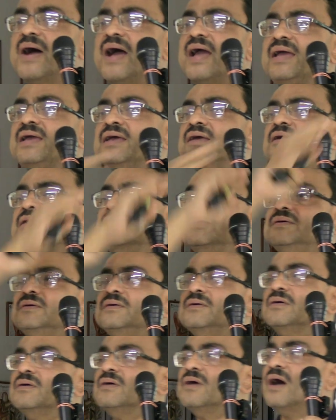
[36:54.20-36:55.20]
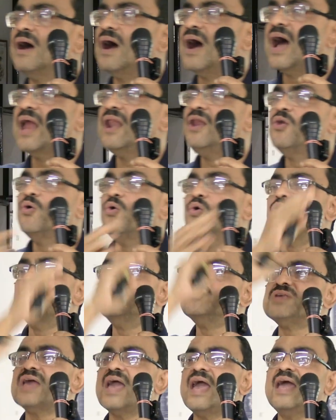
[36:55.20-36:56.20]
by a
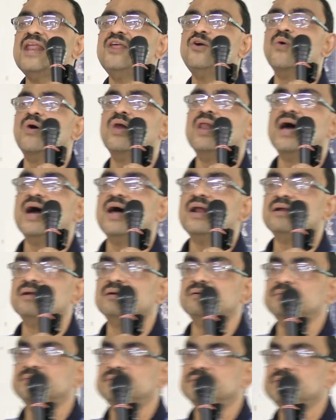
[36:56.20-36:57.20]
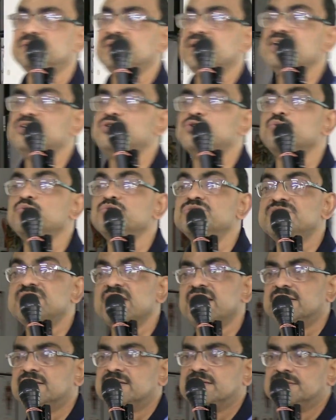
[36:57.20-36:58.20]
loose areolar tissue
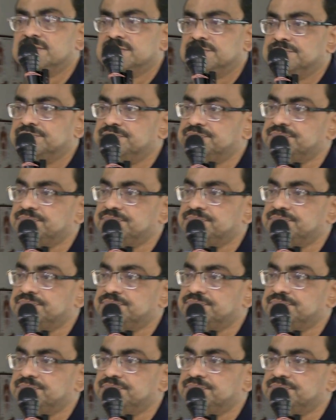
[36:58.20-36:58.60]
sheath.